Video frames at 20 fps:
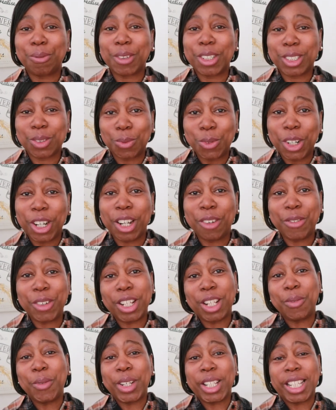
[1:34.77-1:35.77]
is what I
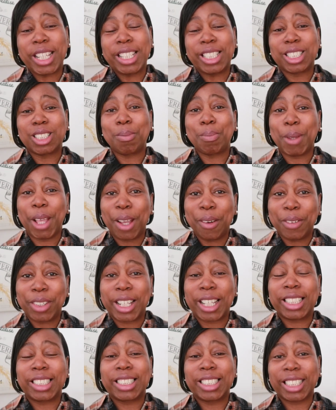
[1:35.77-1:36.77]
really went into
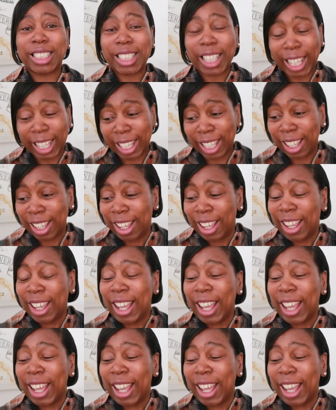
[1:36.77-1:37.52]
Poundland to get,